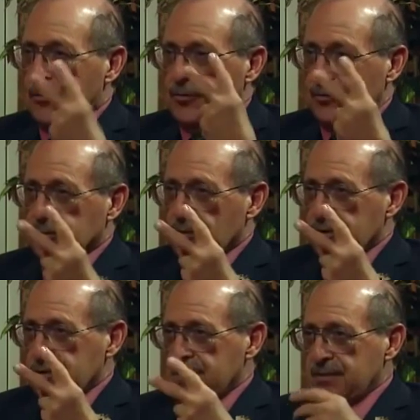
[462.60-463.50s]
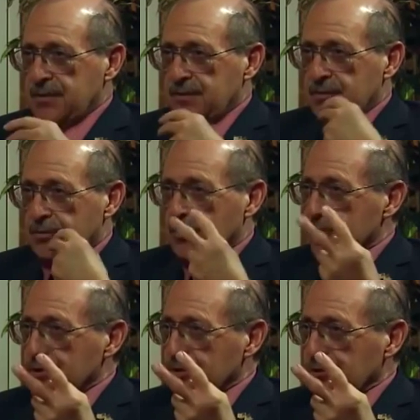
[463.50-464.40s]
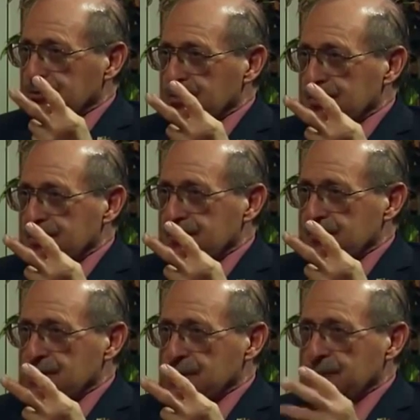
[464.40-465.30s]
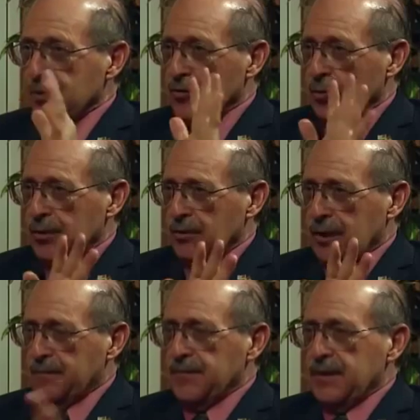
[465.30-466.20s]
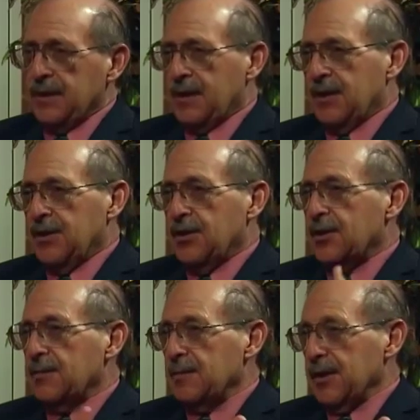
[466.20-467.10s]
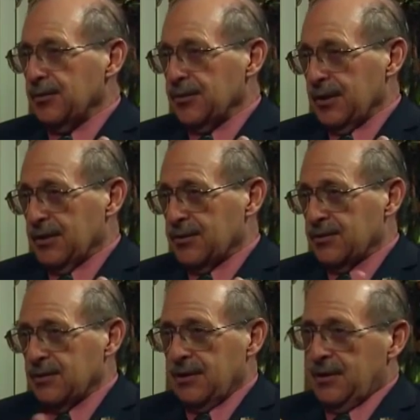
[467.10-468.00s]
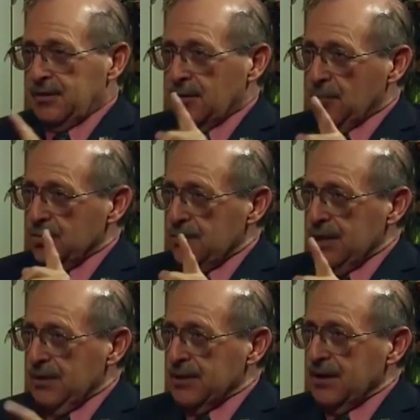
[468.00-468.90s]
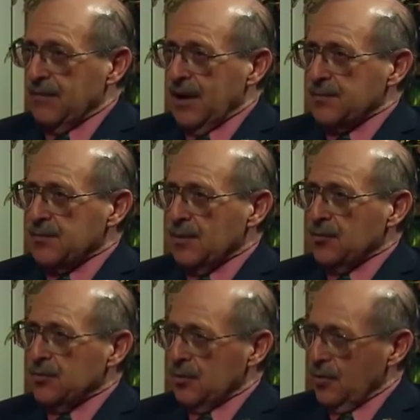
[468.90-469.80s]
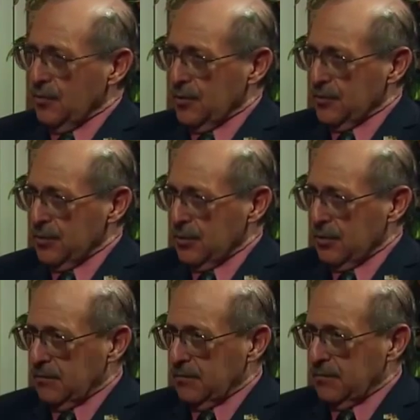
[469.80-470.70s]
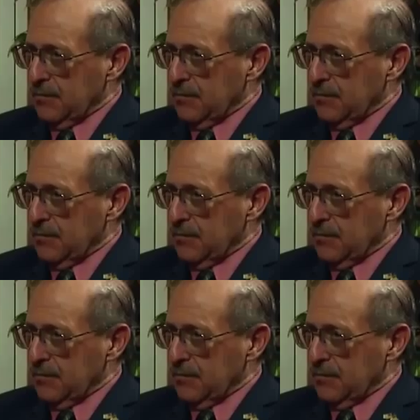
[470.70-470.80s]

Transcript: Both those sources, the traditional sources of nutritional minerals, went away. And here come the medical doctors. Don't you dare take vitamins and minerals. You can overdose, you know.